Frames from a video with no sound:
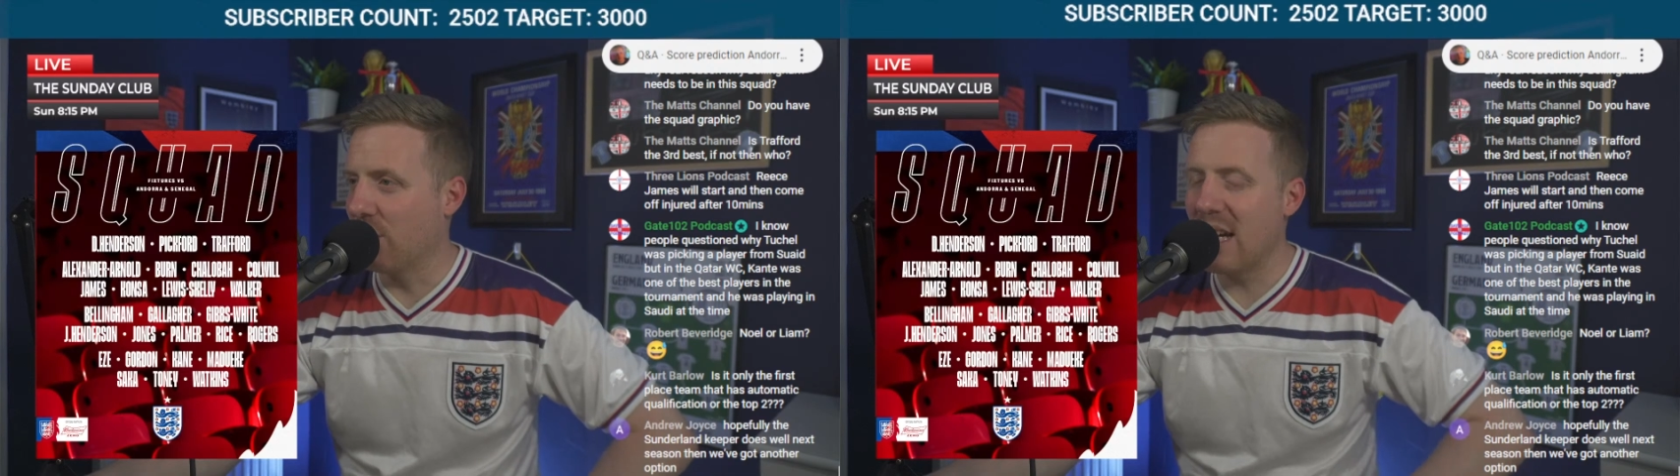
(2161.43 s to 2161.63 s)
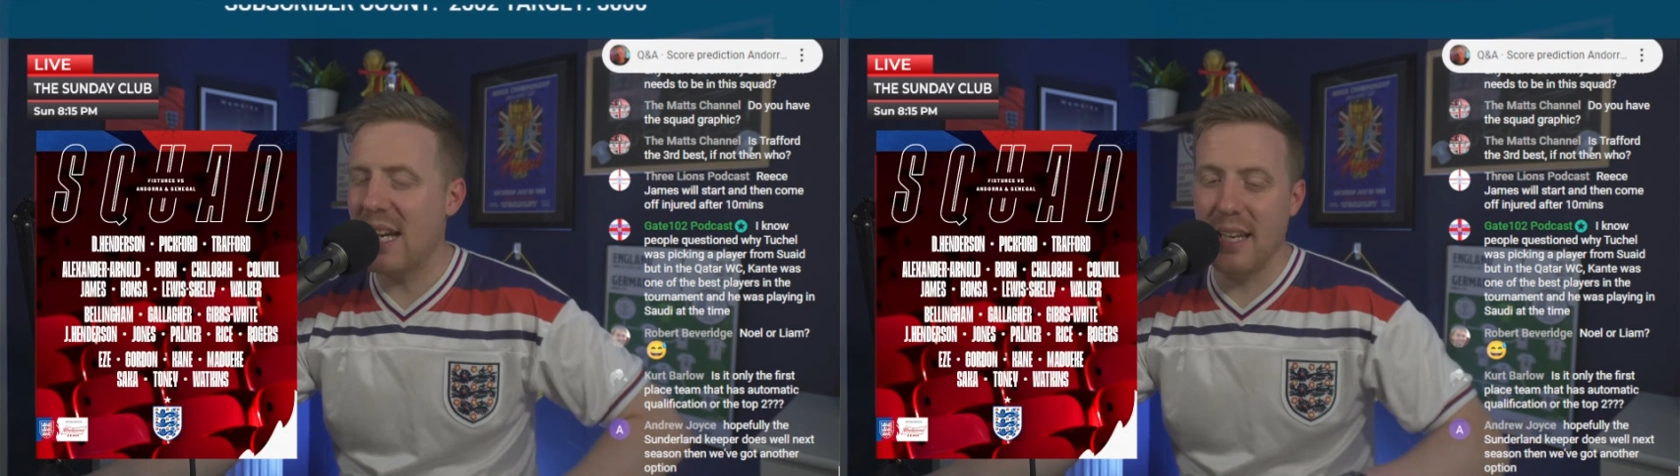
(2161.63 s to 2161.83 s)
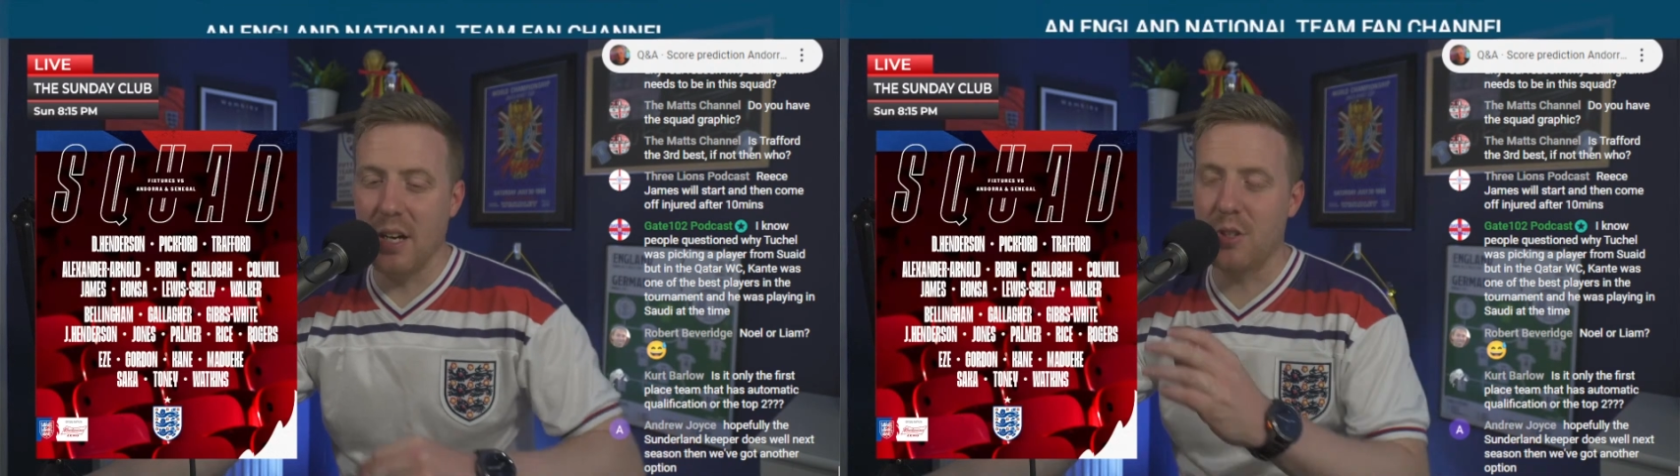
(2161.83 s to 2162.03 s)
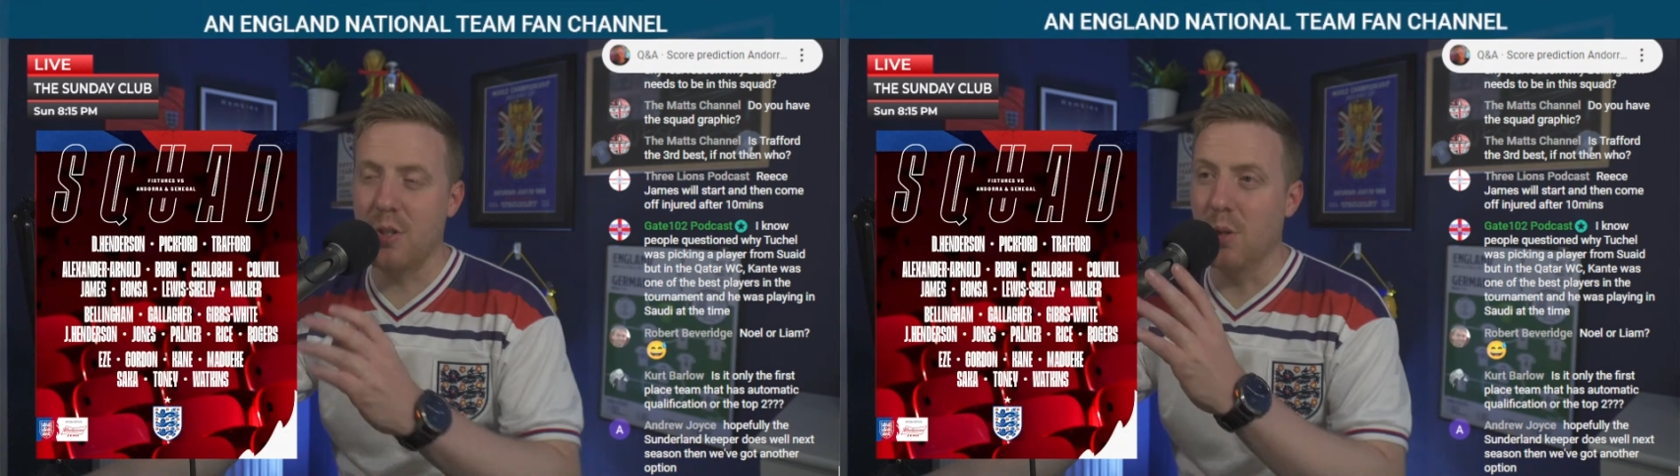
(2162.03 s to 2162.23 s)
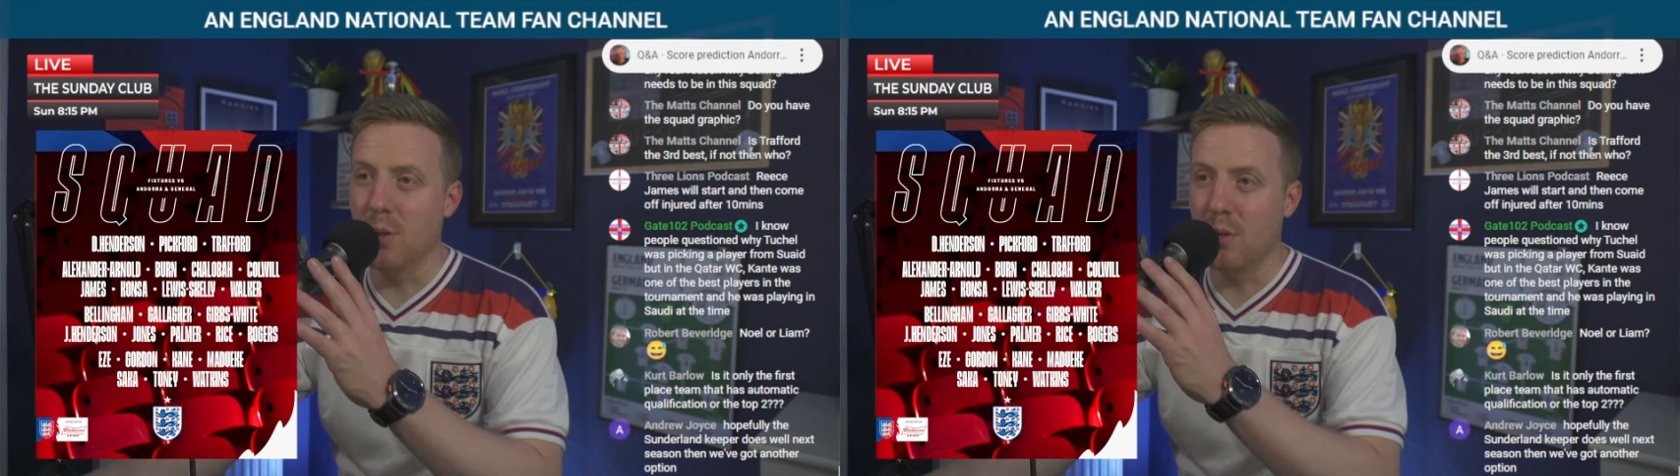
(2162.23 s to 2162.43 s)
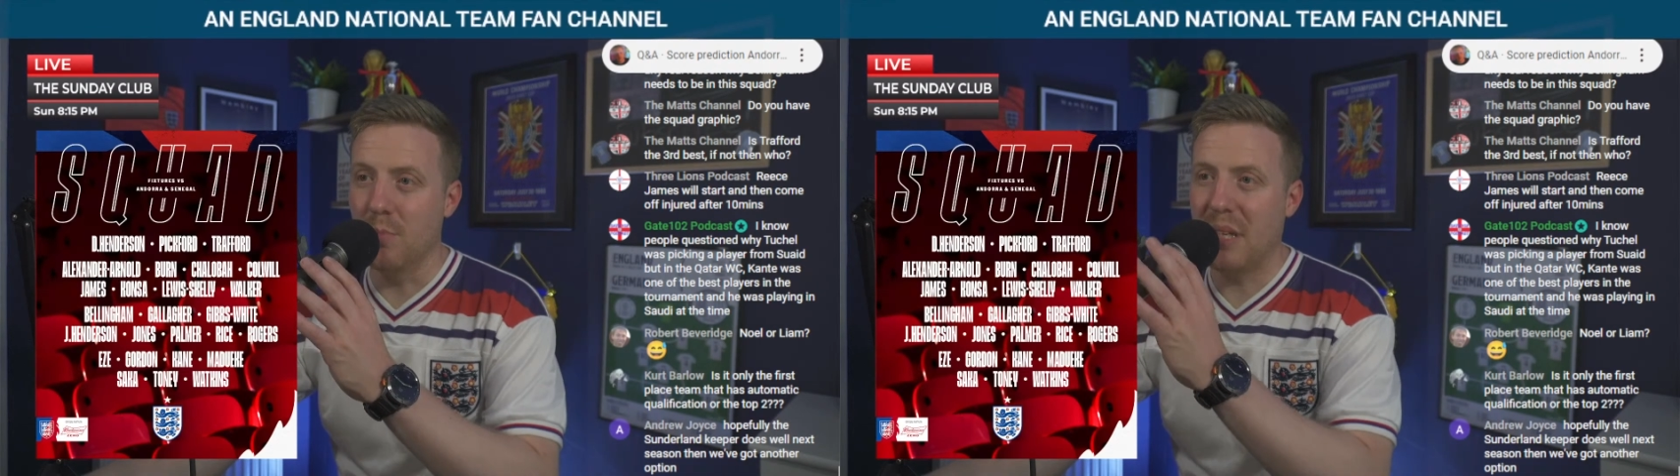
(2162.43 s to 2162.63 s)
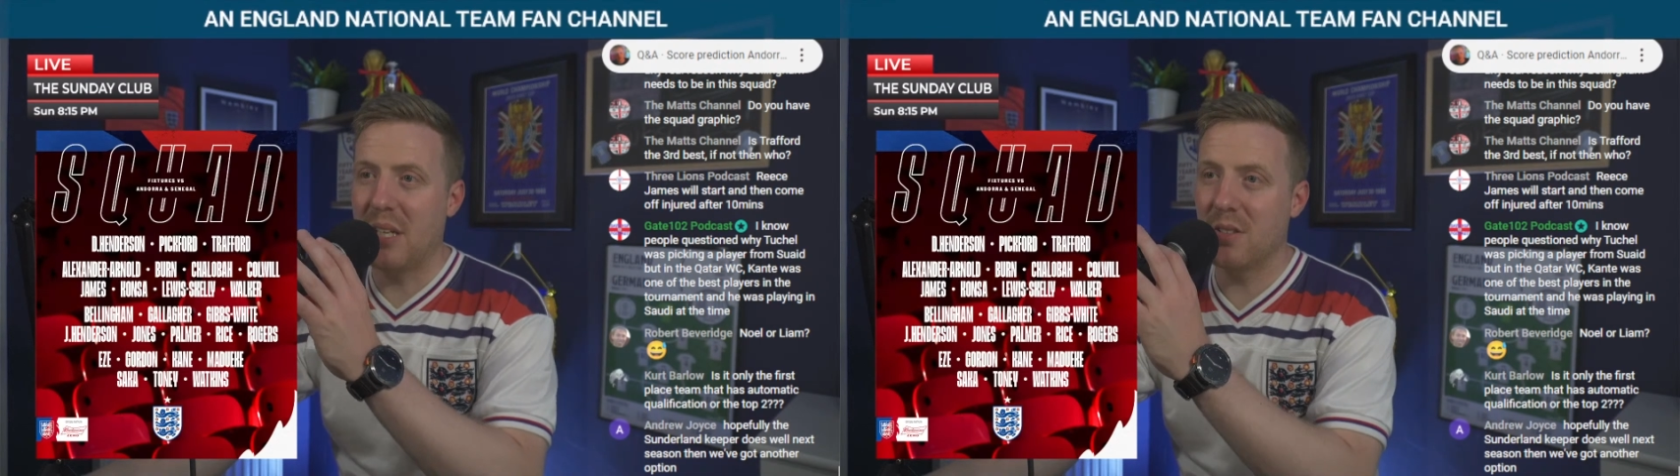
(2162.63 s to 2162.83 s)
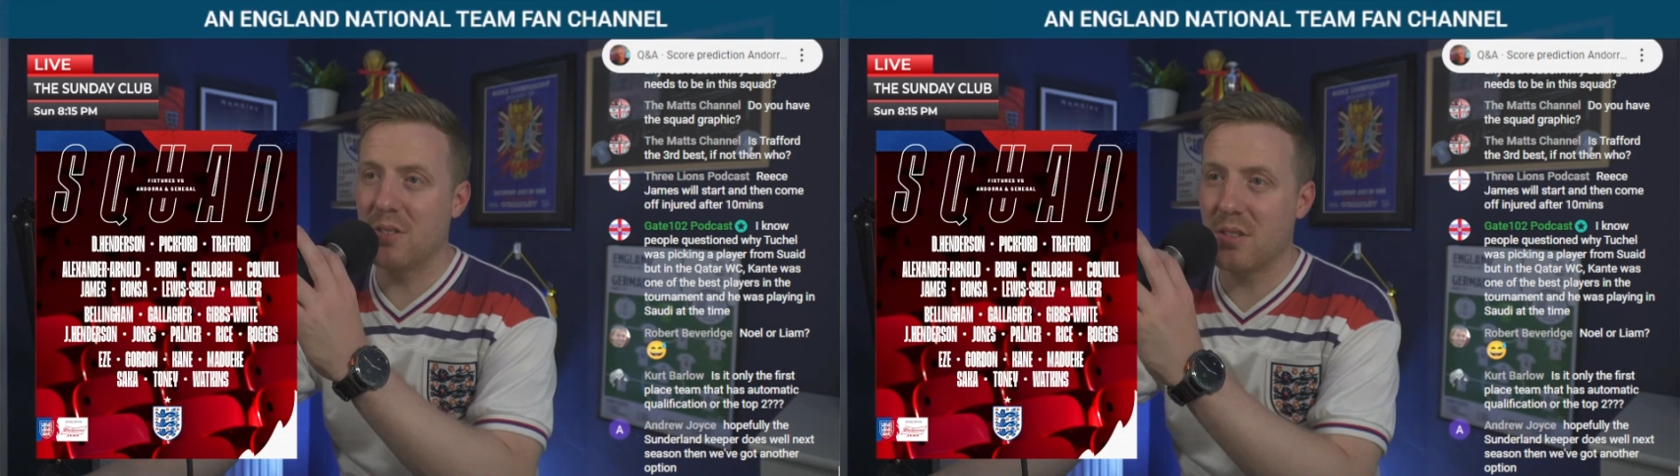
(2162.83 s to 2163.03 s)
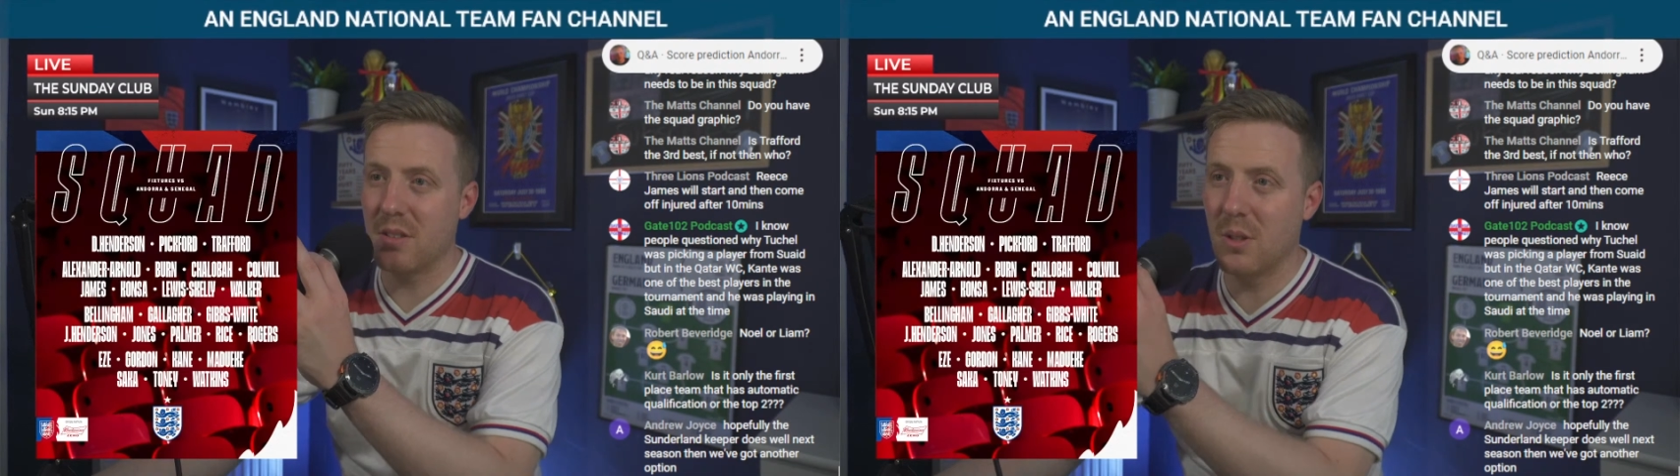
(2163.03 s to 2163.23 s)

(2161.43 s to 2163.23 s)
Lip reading: really odd call-up because